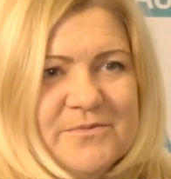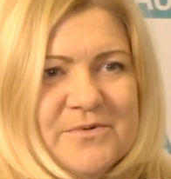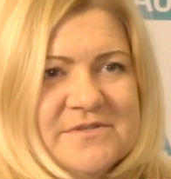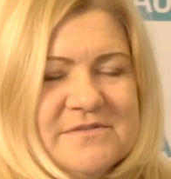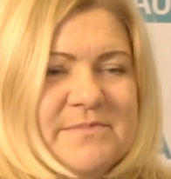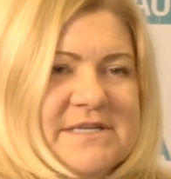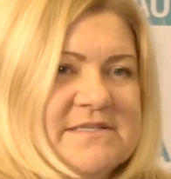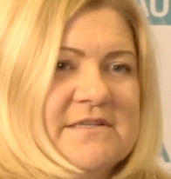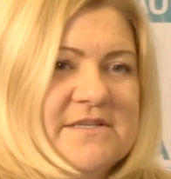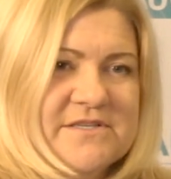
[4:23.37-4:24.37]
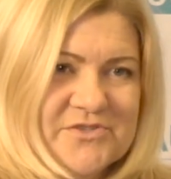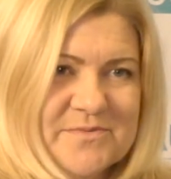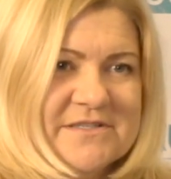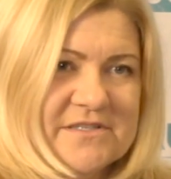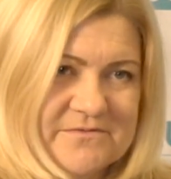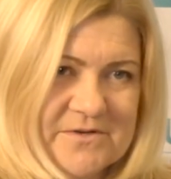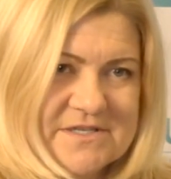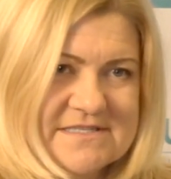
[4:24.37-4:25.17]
was basically instrumental for these